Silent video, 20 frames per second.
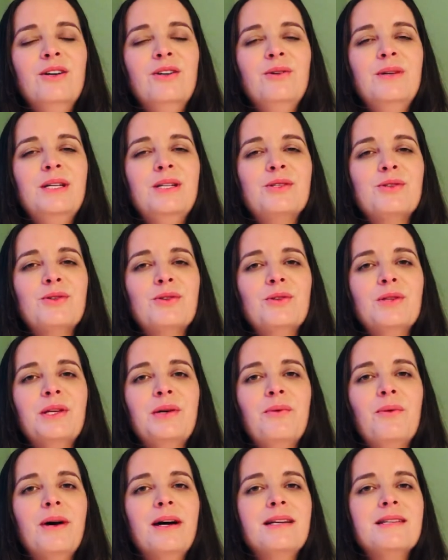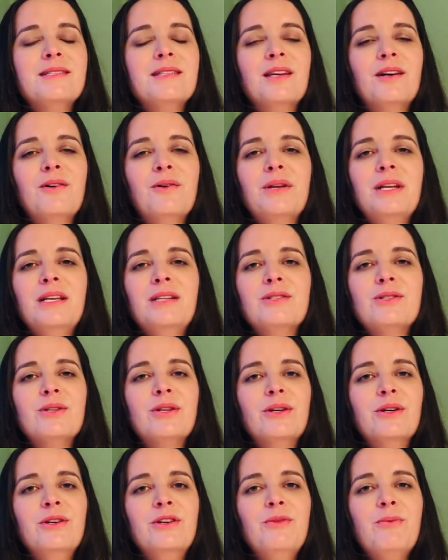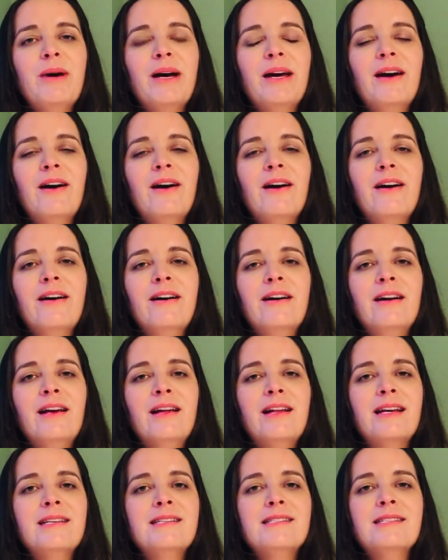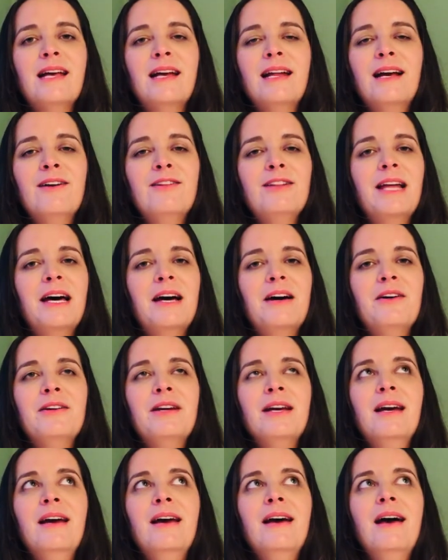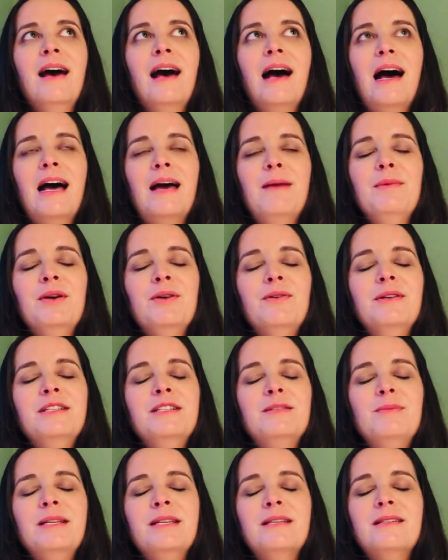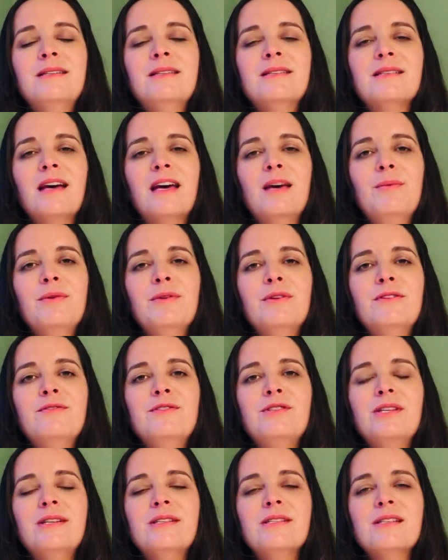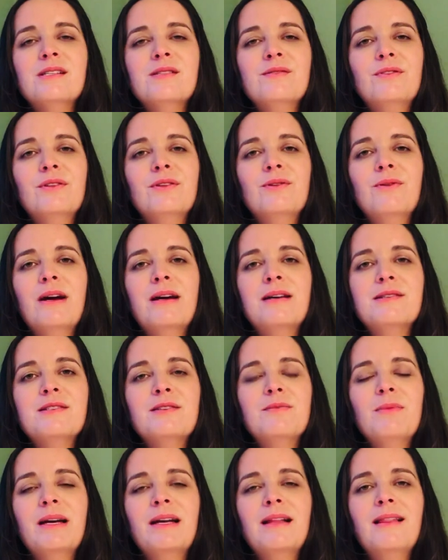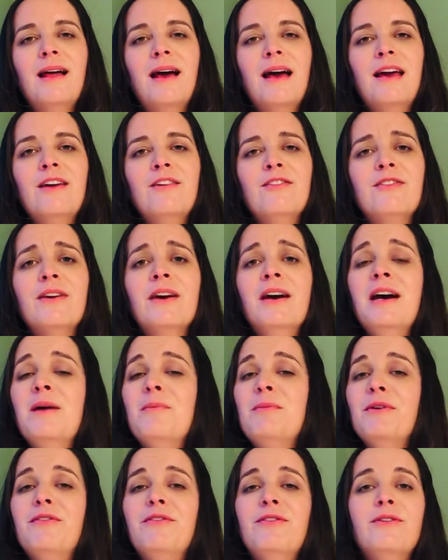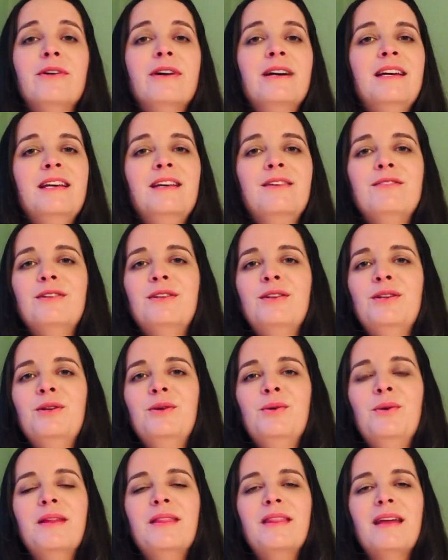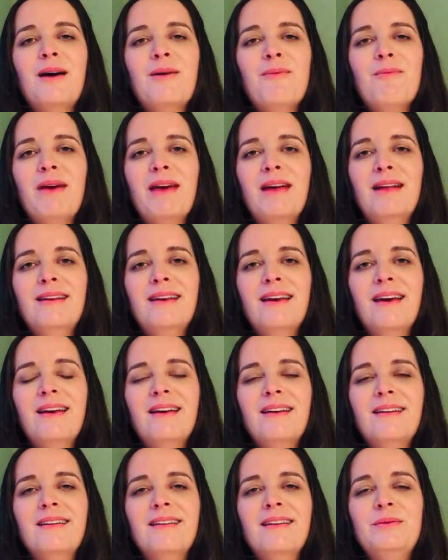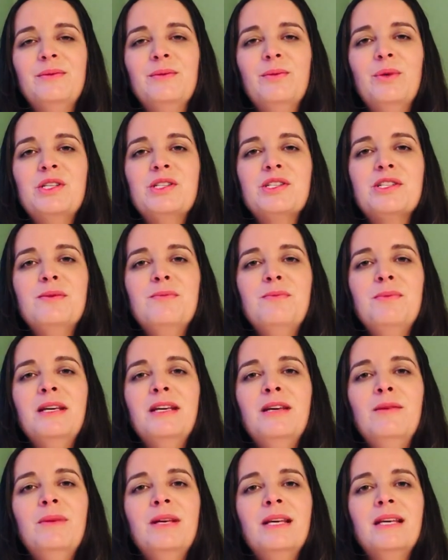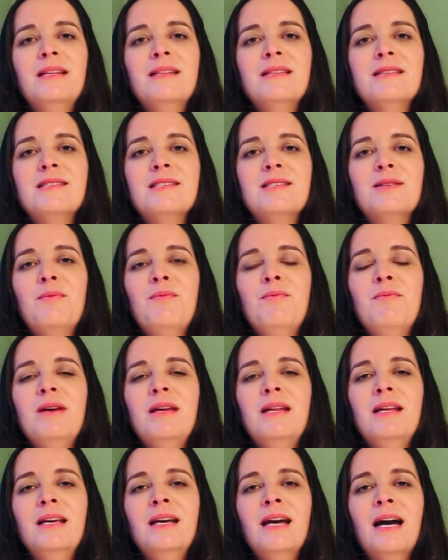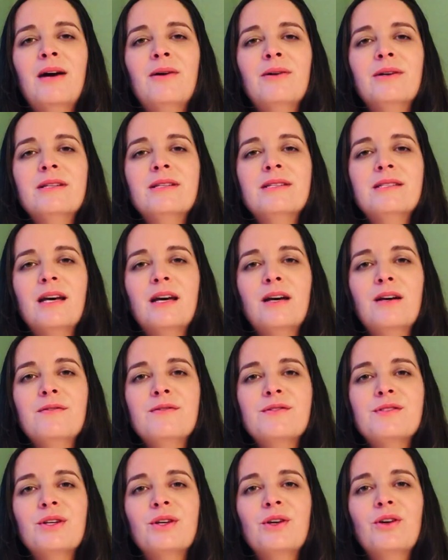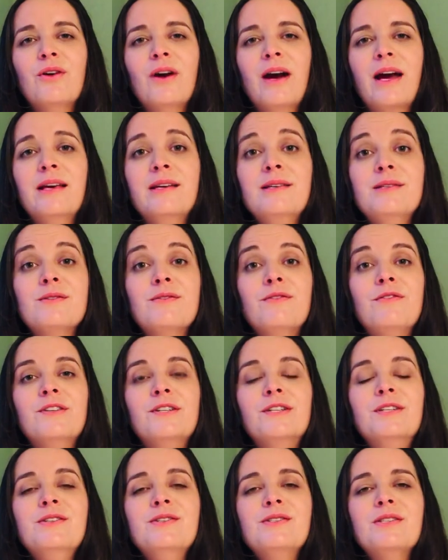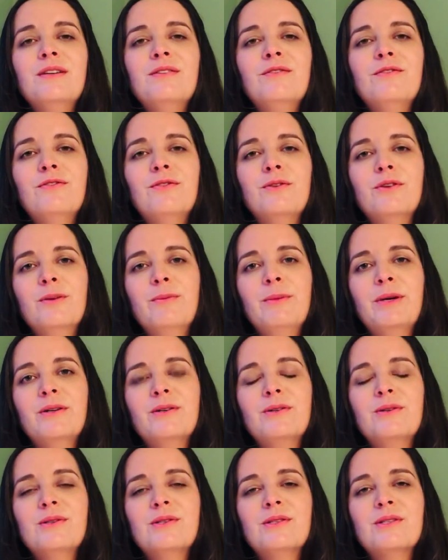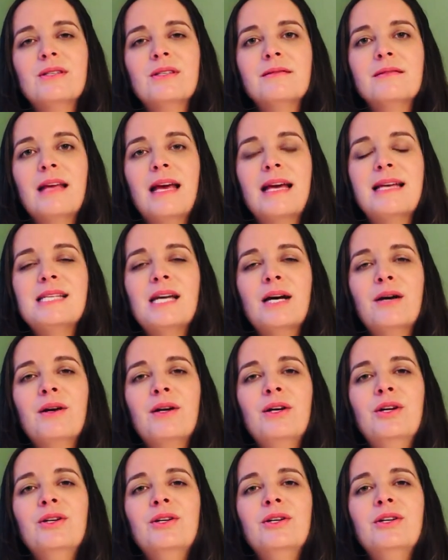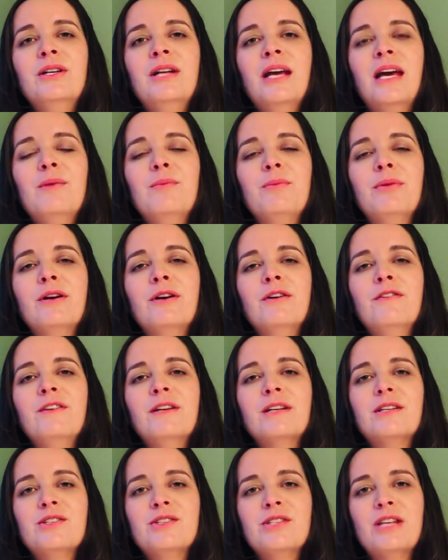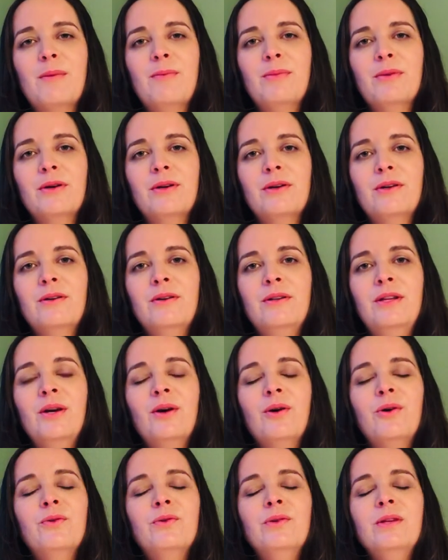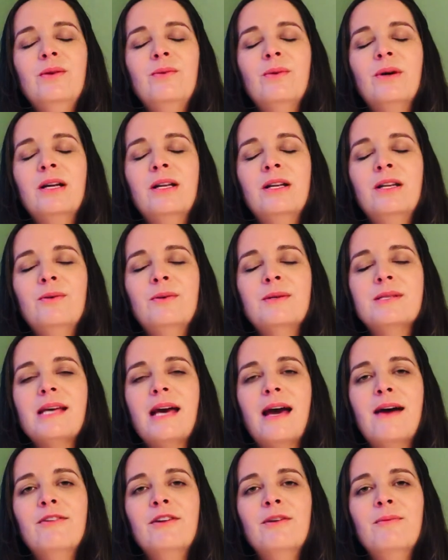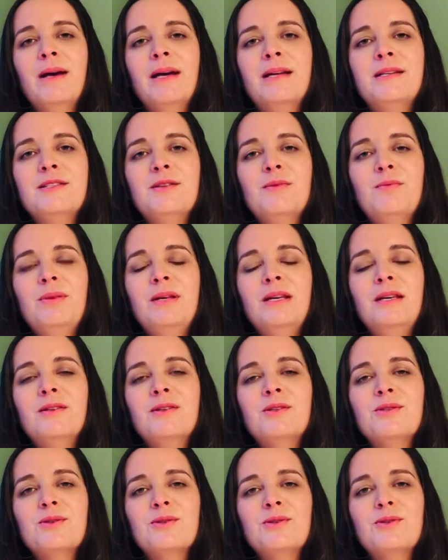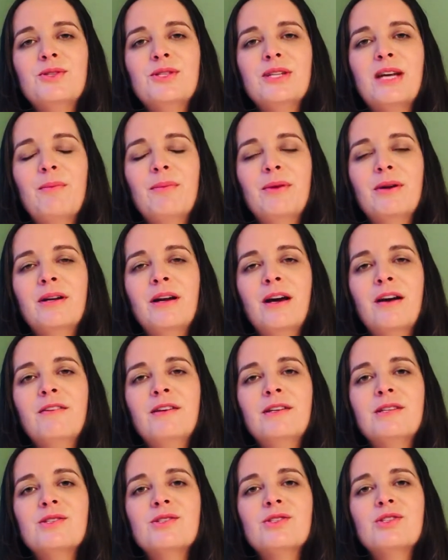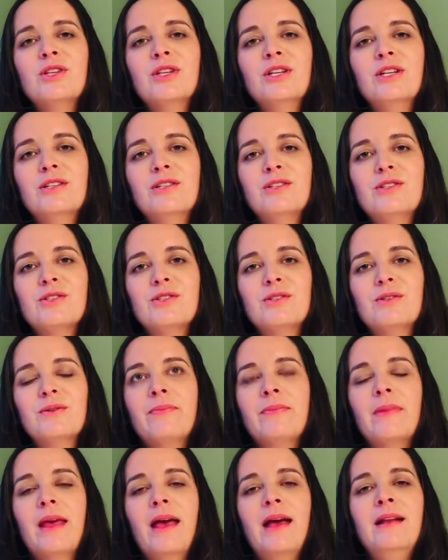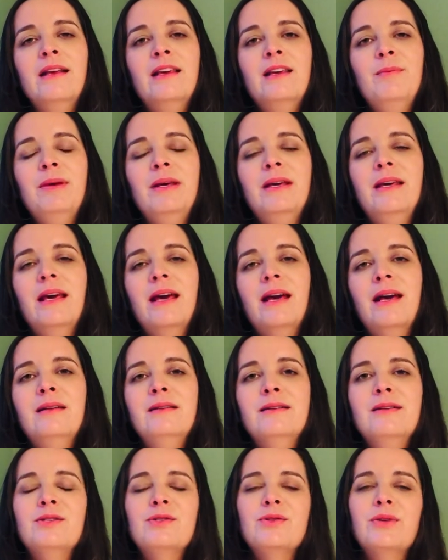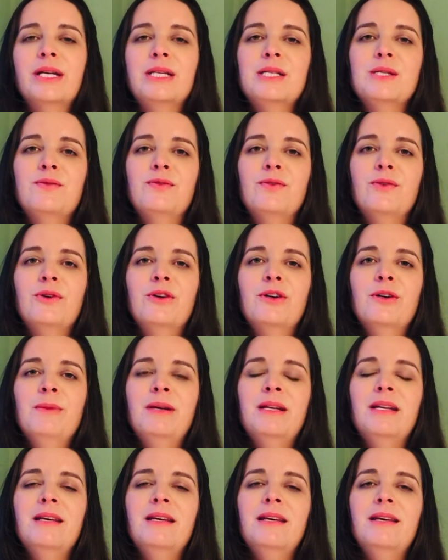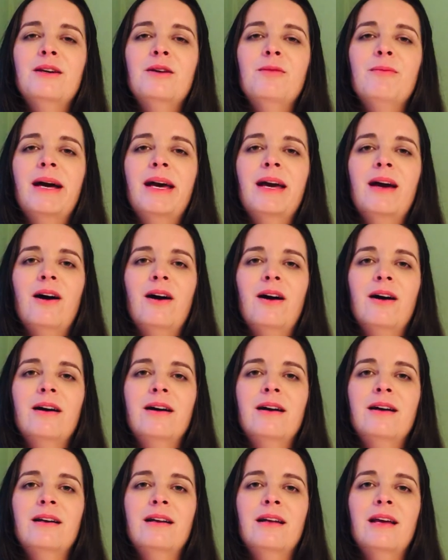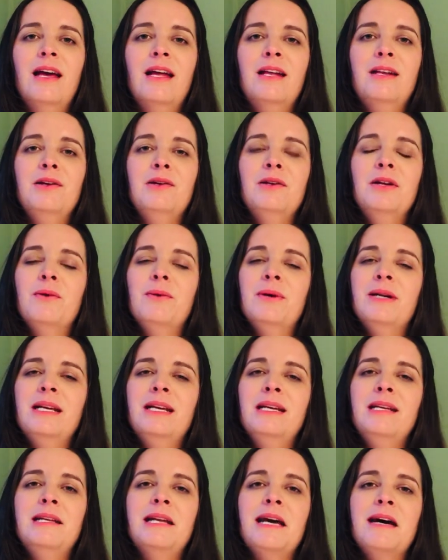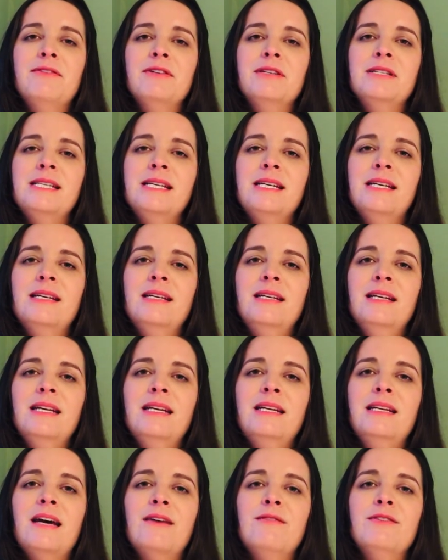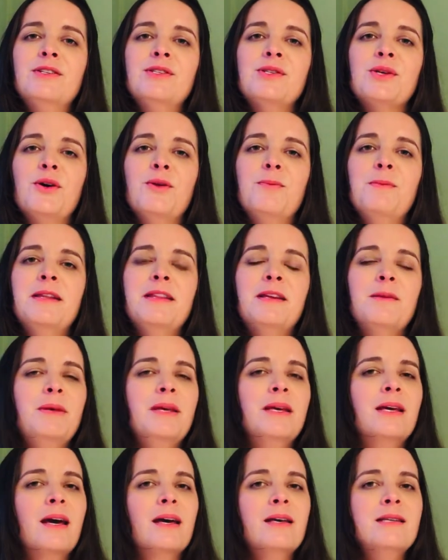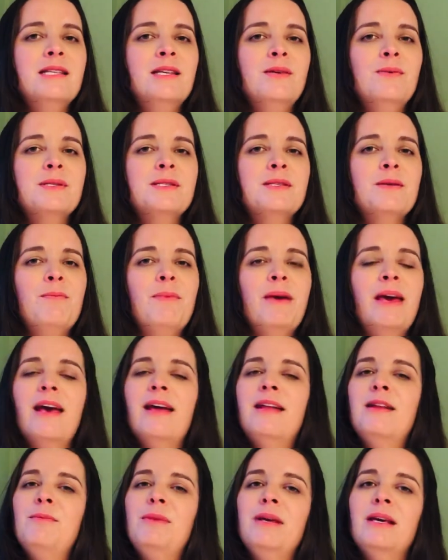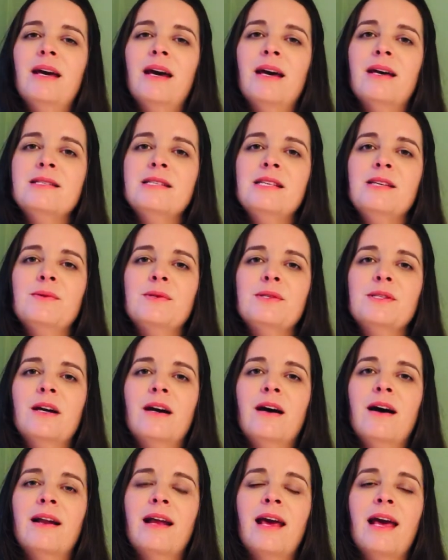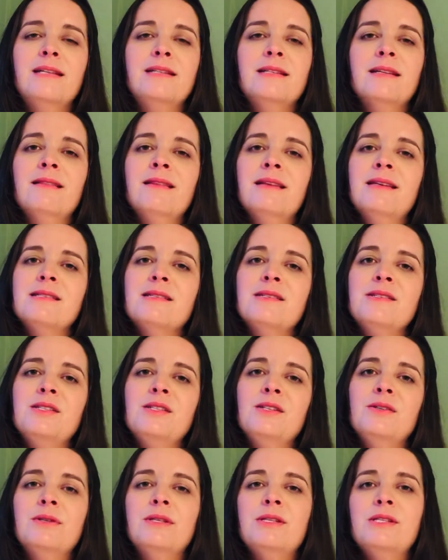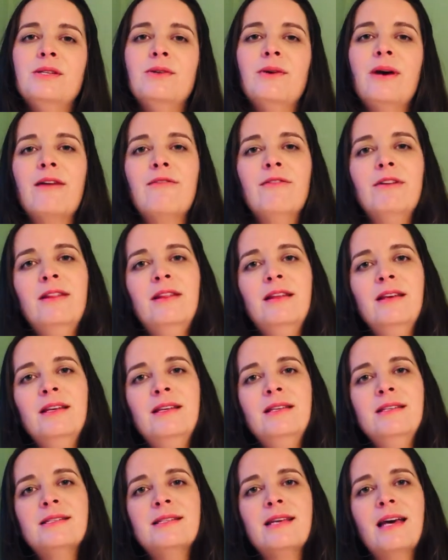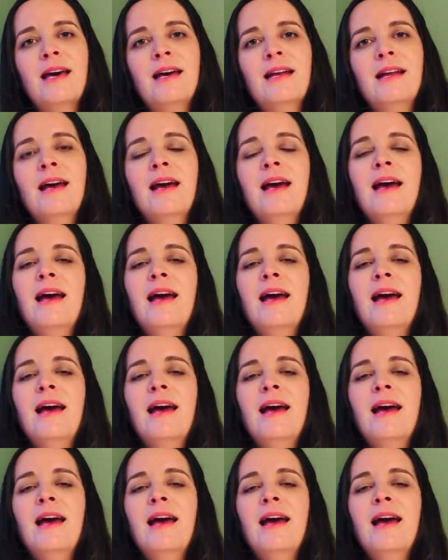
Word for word: who he truly was, though. And he turned my heart, and I said out loud, I'm going to be a disciple of Jesus for the rest of my life, before I even knew what that meant yet. Which to me means submitting ourselves to Christ first and foremost. As our good and perfect shepherd, the only one who was ever meant to be the true shepherd of his church. And he began to transform and heal my heart. And you know what he never did? He never told me that because he was a man and because he was God, I had to listen to and do everything he said.